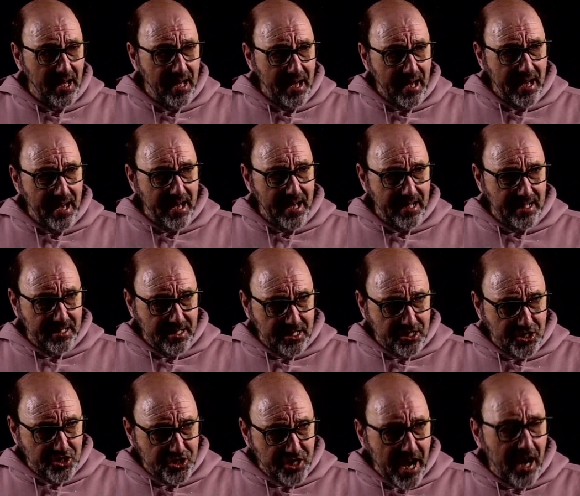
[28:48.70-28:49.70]
and the
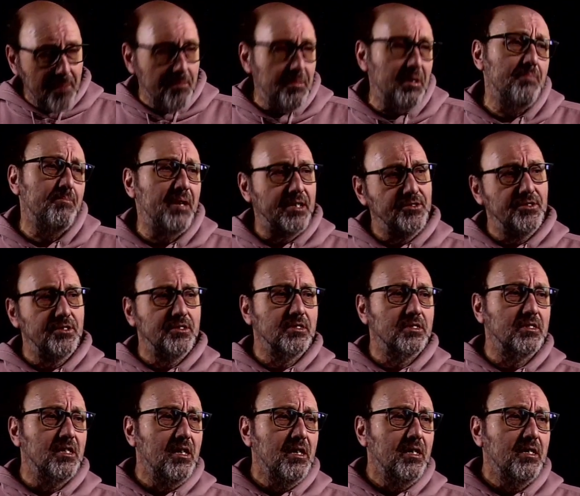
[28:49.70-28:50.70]
Jacobi matrix
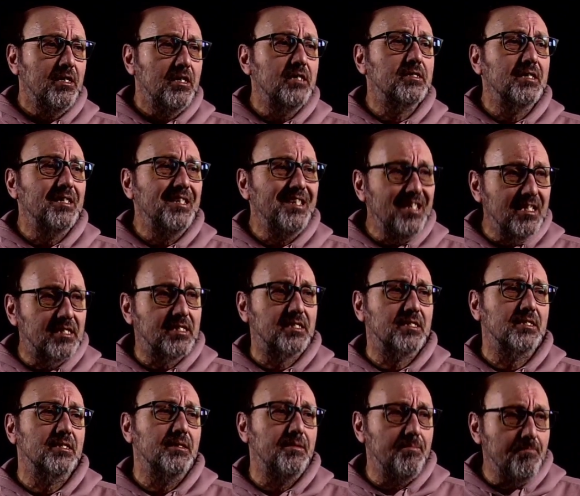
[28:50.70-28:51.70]
is its
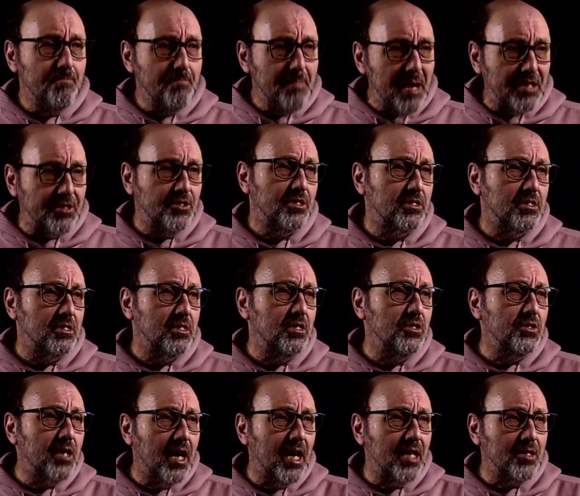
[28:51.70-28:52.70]
matrix in the
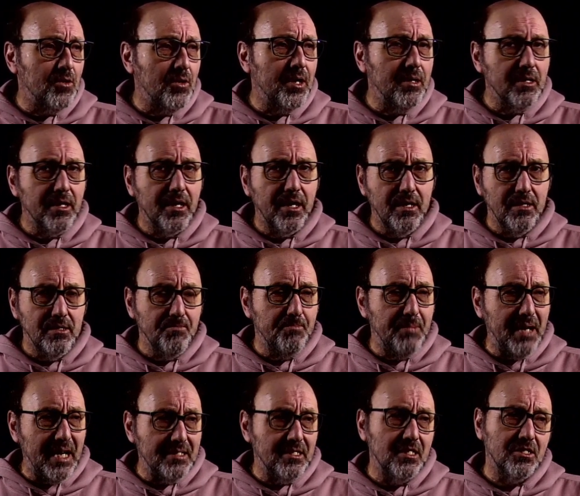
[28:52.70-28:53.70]
canonical
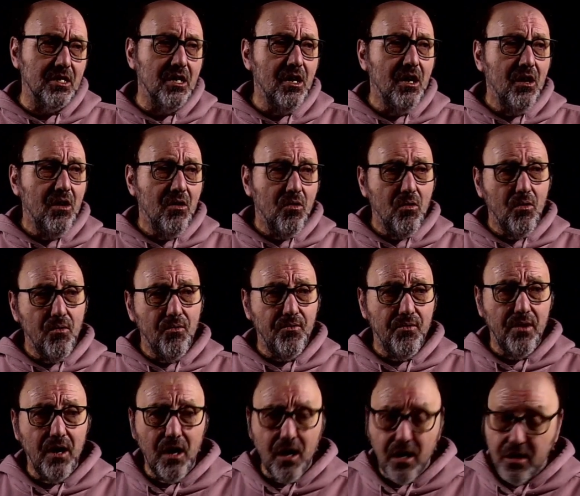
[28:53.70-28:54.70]
basis of
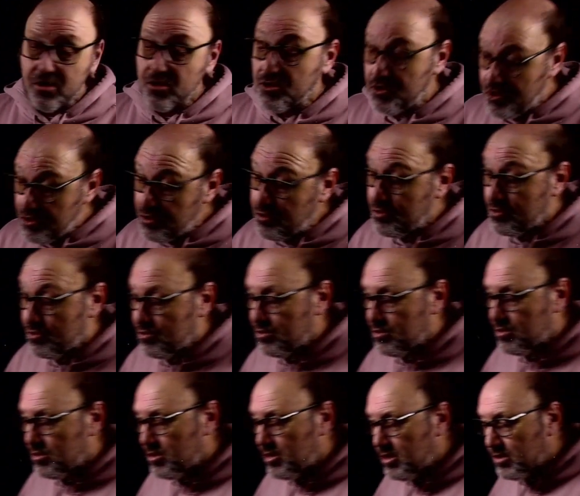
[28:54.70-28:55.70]
R2
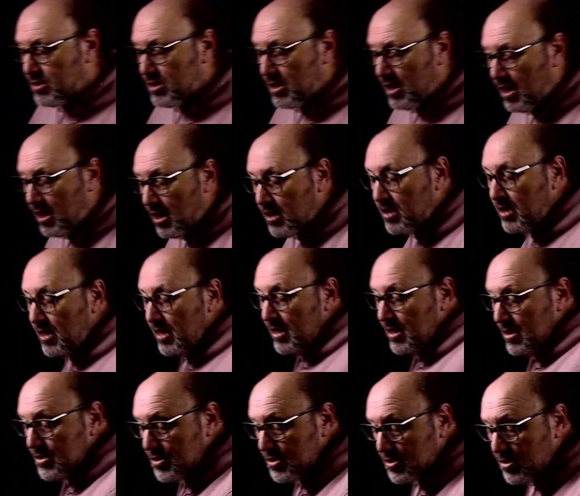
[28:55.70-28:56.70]
and R.
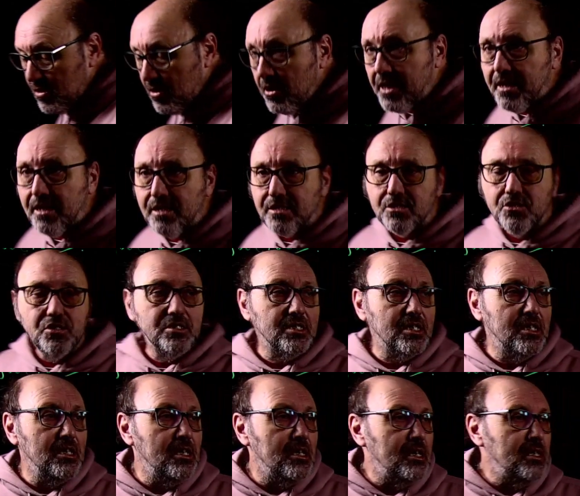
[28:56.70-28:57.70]
So let us
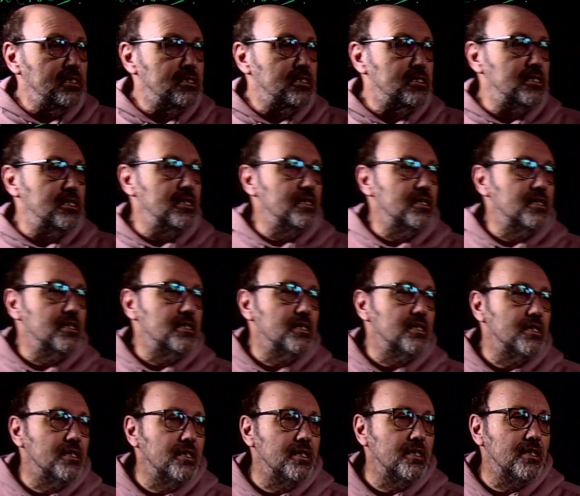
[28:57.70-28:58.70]
discuss
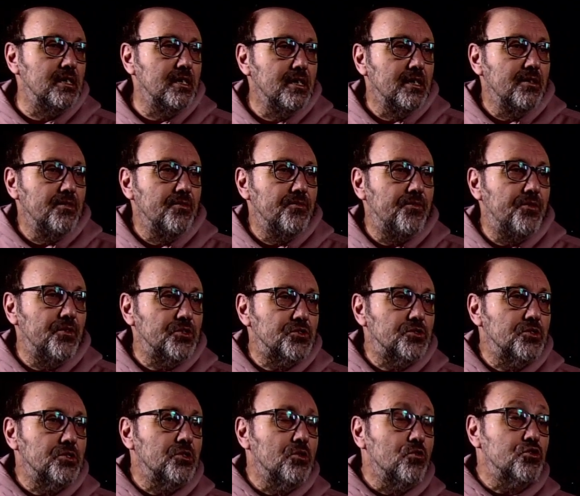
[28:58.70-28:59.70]
first the
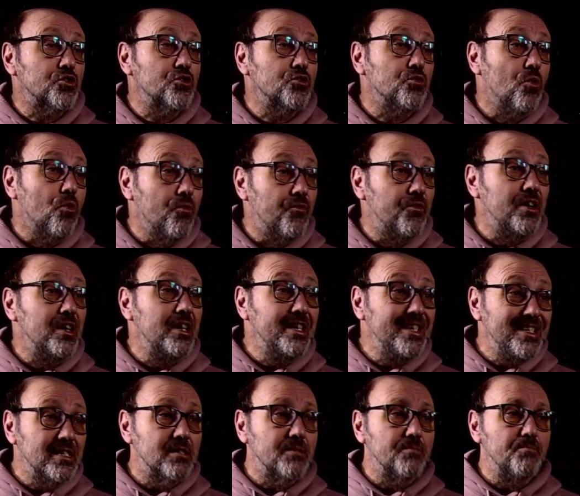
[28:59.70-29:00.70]
notion of a
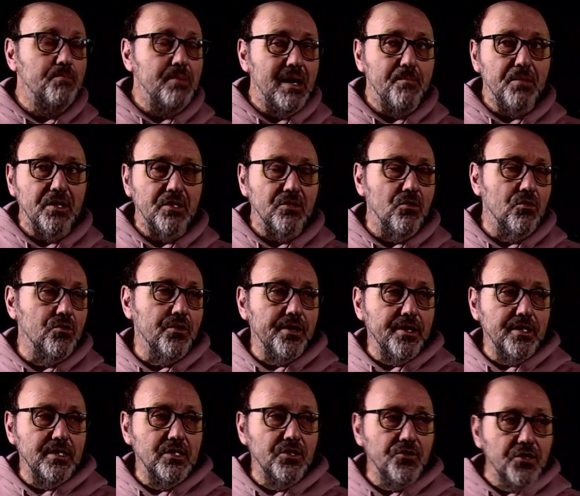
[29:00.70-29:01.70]
linear mapping.
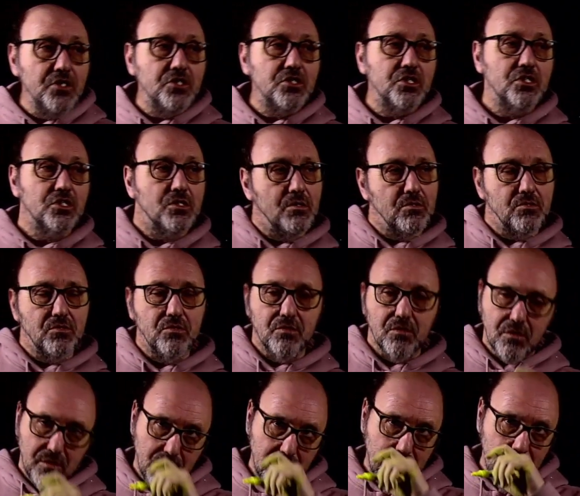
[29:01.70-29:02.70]
Already this is not
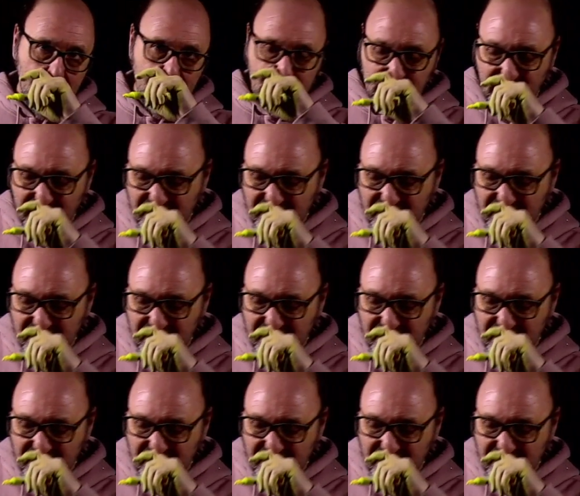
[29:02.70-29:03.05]
so easy.